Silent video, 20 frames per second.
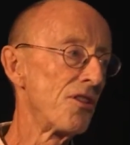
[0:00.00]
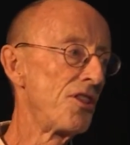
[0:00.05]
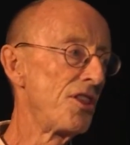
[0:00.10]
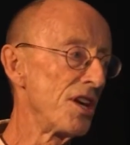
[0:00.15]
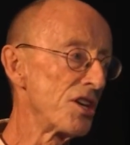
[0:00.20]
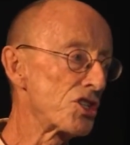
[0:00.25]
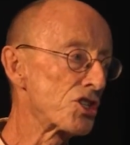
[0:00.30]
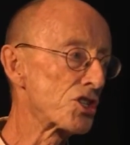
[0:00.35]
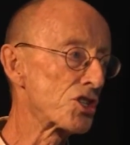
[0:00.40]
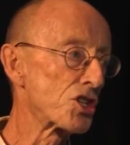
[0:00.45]

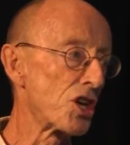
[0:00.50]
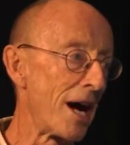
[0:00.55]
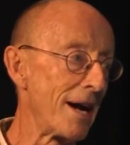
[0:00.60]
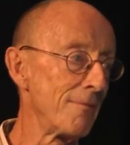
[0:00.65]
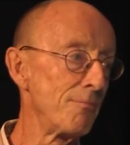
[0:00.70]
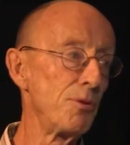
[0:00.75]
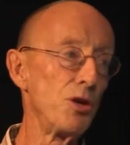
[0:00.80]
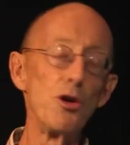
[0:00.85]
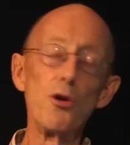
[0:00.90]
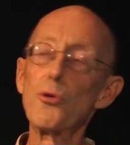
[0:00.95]
This
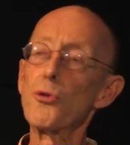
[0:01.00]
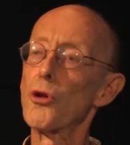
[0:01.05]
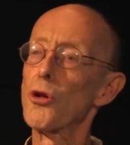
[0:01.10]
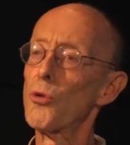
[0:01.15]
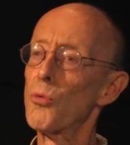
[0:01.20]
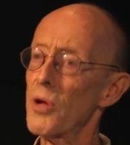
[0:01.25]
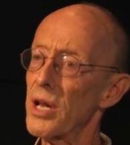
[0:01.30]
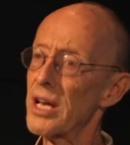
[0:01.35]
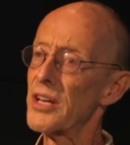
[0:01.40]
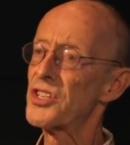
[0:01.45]

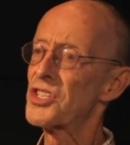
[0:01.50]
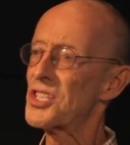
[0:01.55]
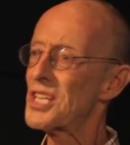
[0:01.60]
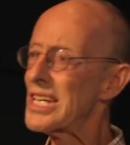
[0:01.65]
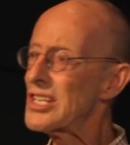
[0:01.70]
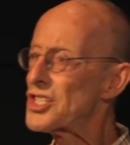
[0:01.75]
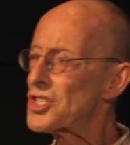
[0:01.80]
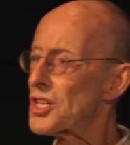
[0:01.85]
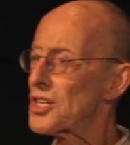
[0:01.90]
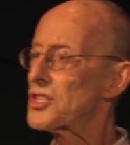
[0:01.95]
tribunal will
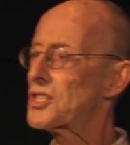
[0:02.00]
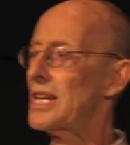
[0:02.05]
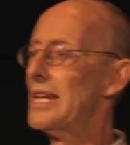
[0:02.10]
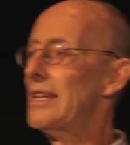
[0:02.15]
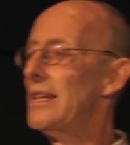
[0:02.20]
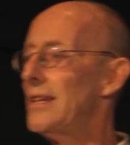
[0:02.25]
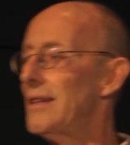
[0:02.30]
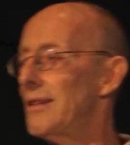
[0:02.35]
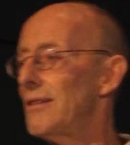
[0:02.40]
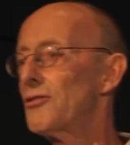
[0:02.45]
assist us
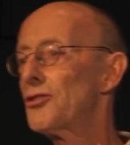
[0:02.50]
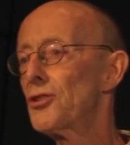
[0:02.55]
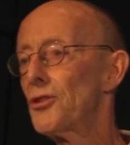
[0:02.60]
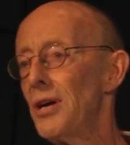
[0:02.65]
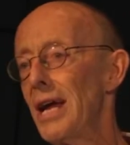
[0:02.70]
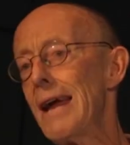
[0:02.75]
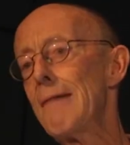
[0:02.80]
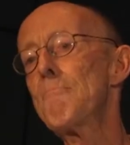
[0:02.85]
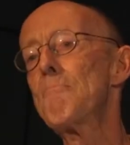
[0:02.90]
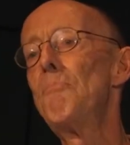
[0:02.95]
in
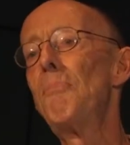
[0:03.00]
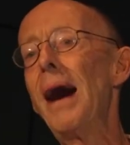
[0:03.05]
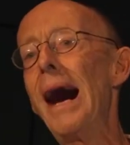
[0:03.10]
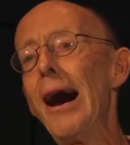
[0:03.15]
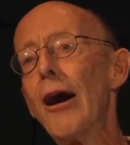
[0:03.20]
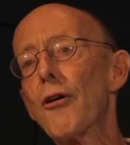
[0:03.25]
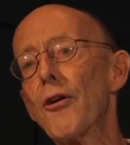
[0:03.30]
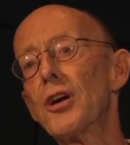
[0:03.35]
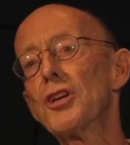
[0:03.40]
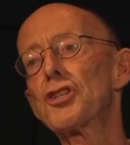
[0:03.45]
to
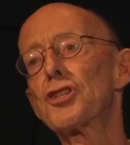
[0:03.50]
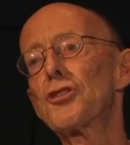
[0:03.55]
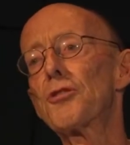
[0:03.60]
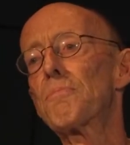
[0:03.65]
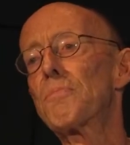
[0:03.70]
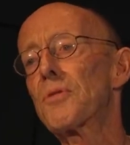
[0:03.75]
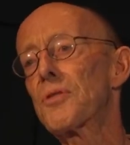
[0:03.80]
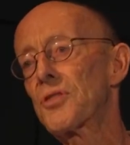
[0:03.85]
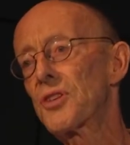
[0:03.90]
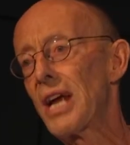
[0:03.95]
empower us to
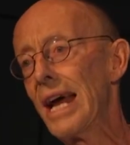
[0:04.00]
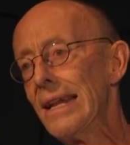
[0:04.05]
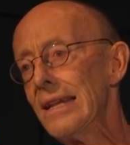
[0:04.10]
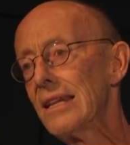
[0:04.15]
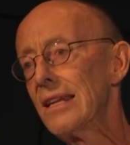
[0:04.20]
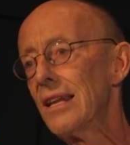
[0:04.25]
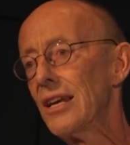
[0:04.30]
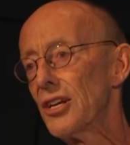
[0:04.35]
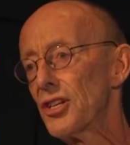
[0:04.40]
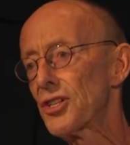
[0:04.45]

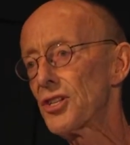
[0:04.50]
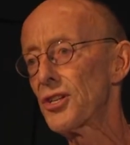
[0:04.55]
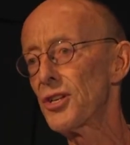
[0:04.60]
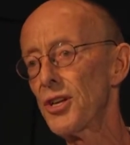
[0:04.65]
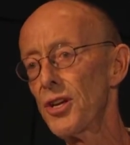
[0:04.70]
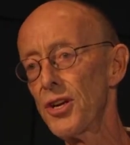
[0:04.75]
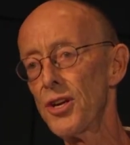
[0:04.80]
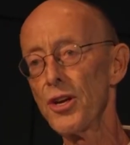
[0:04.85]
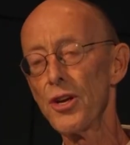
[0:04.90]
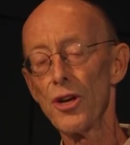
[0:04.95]
present
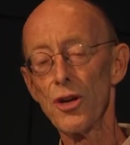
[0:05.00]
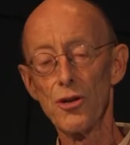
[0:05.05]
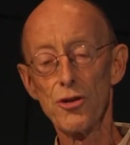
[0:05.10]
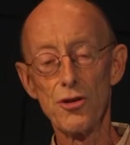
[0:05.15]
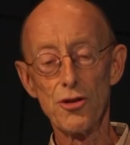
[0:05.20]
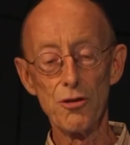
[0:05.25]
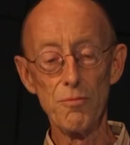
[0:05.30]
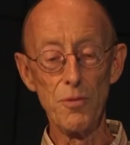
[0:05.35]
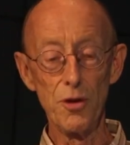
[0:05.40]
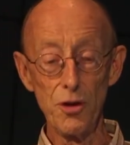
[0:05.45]
this
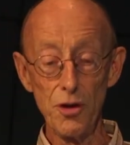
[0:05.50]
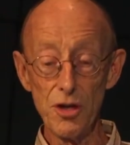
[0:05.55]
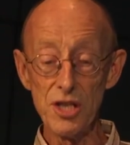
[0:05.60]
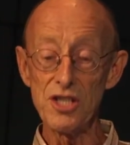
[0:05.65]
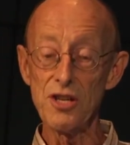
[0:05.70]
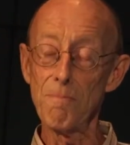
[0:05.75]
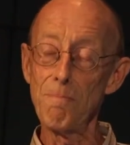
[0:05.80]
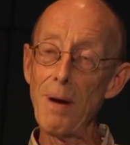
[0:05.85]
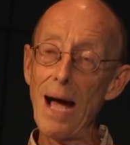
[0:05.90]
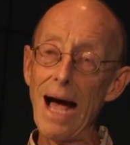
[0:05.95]
to
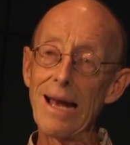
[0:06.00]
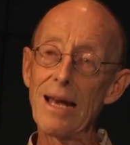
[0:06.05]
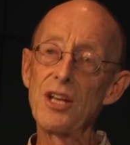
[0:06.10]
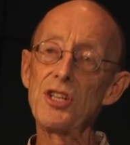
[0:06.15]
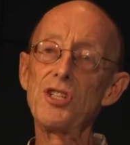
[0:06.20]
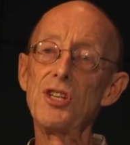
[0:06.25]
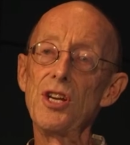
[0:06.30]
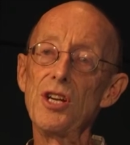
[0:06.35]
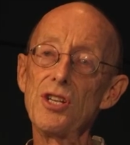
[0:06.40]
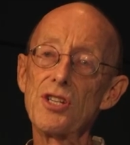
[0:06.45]

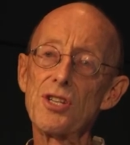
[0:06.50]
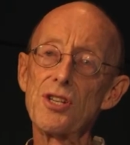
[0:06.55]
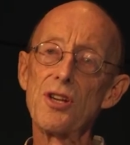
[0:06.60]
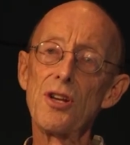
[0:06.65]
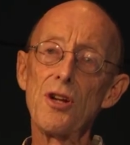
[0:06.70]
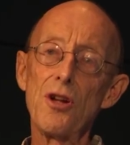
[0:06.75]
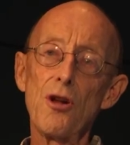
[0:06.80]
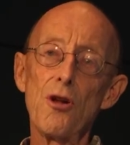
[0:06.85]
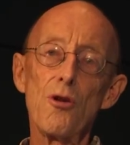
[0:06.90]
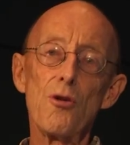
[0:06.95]
municipalities
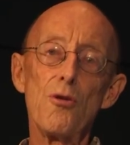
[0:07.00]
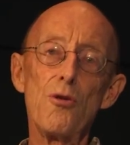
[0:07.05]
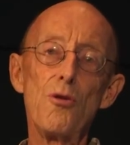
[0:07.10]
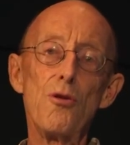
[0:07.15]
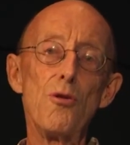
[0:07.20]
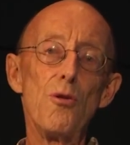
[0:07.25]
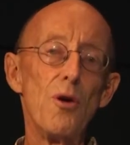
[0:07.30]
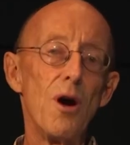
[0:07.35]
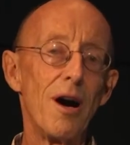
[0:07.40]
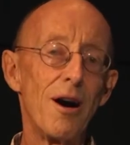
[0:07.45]

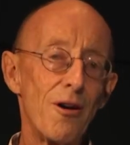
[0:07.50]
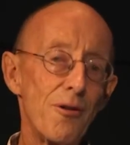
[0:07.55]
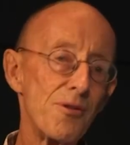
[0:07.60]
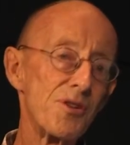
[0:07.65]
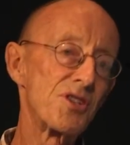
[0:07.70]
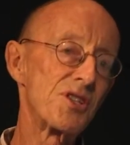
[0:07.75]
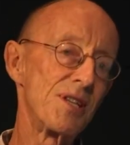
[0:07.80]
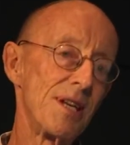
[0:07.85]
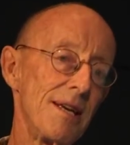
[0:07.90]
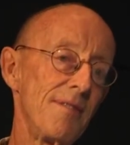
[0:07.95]
who are
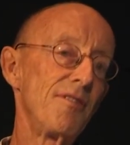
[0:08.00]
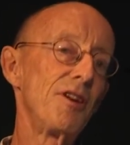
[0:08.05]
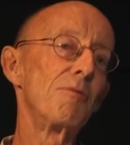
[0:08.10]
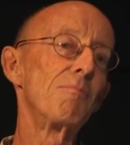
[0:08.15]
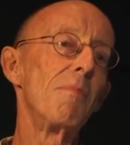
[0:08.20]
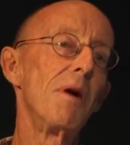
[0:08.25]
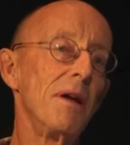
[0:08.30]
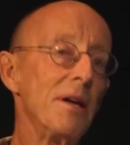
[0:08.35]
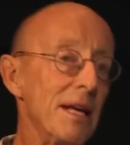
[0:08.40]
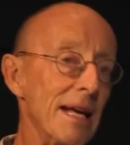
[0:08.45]

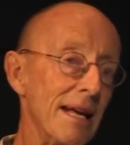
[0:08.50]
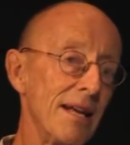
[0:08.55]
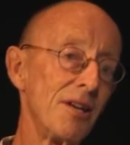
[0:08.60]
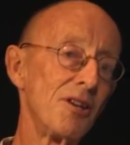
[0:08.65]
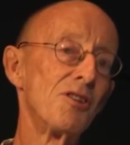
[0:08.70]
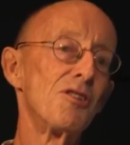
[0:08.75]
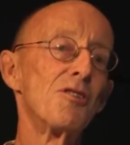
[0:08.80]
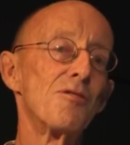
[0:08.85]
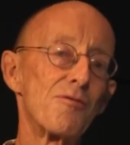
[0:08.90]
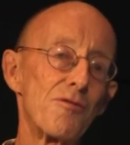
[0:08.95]
receiving
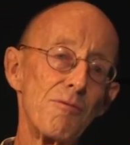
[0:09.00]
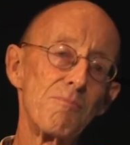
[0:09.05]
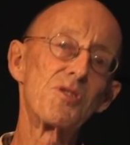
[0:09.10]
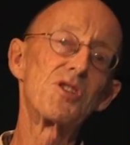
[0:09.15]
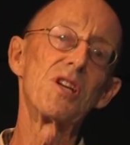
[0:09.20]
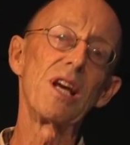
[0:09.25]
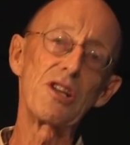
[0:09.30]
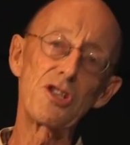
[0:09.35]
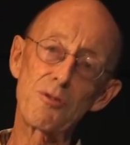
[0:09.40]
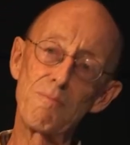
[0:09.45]
money from
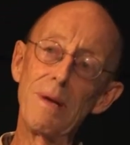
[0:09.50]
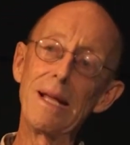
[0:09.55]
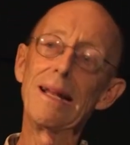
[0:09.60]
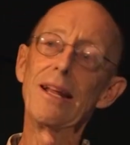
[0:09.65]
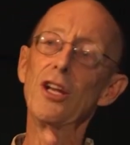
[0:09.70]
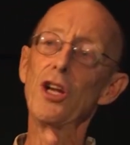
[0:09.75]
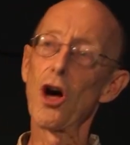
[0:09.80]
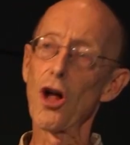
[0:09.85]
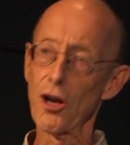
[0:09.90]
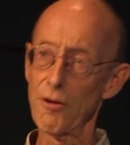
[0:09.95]
6
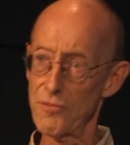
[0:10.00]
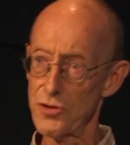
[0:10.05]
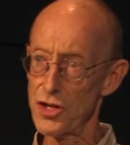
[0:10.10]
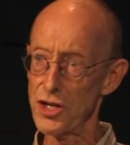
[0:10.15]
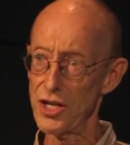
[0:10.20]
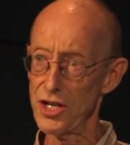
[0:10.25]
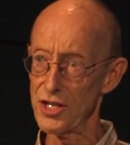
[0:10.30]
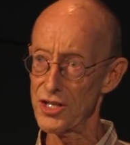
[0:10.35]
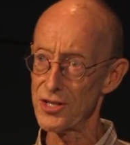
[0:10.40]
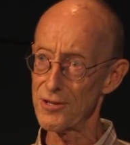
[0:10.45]
million olive
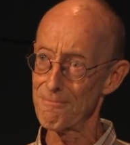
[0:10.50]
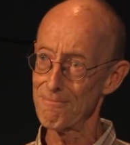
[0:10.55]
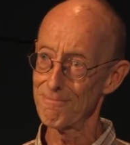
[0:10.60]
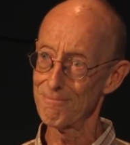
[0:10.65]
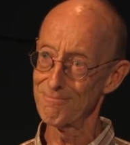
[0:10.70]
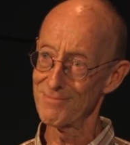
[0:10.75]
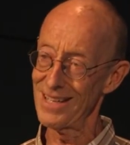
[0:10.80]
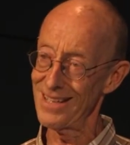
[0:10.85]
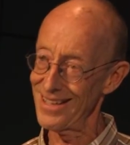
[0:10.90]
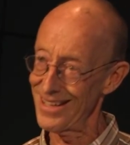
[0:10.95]
trees.
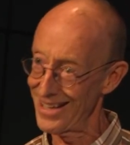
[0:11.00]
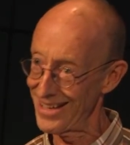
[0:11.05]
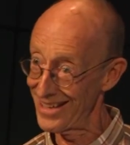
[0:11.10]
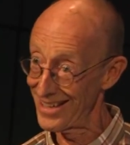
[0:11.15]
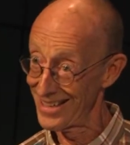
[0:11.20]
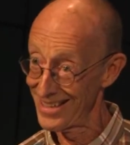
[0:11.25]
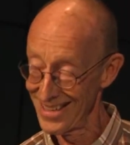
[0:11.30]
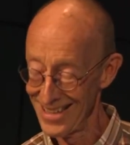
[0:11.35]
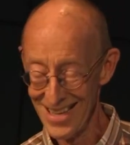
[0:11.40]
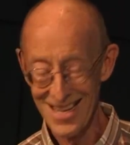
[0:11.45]

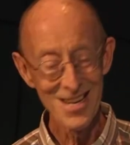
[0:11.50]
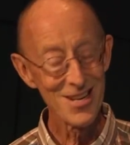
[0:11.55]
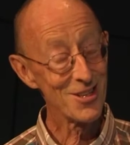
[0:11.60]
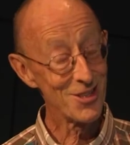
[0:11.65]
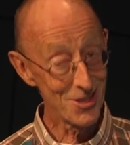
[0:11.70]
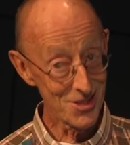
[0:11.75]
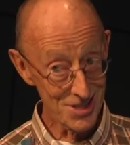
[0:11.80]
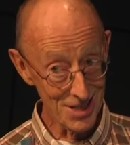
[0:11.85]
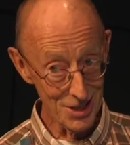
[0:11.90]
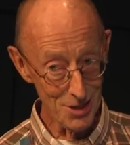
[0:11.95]

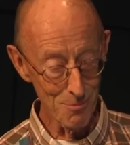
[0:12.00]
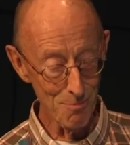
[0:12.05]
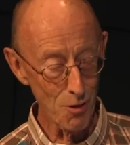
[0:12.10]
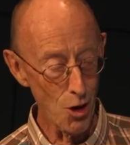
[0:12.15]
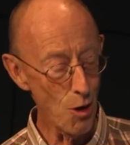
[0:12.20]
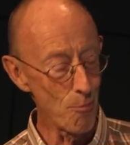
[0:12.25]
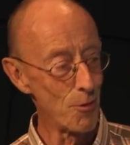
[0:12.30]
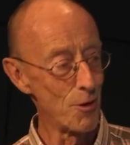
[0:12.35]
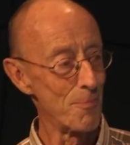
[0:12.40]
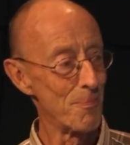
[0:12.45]
You see the
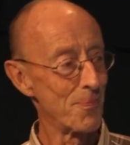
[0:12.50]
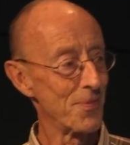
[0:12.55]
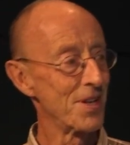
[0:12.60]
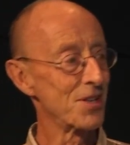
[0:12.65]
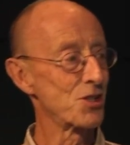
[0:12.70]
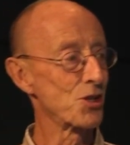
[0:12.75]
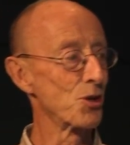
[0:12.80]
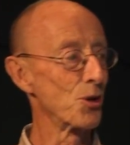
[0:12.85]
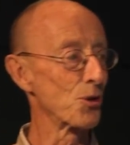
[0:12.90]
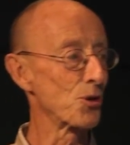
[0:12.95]
problem,
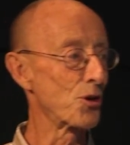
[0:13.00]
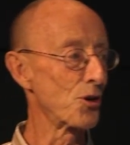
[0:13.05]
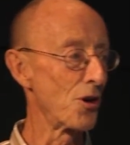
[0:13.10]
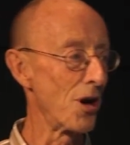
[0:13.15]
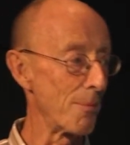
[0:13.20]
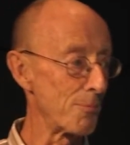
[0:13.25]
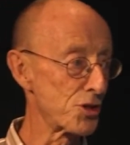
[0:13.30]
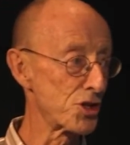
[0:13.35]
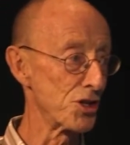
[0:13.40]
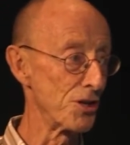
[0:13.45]
it's called
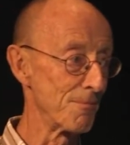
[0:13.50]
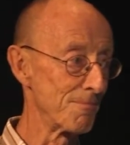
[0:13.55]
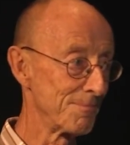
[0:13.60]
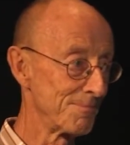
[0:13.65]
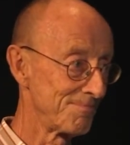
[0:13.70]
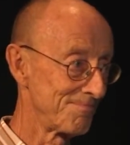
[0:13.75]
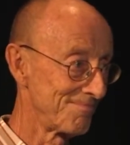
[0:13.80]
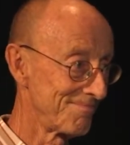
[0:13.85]
corruption.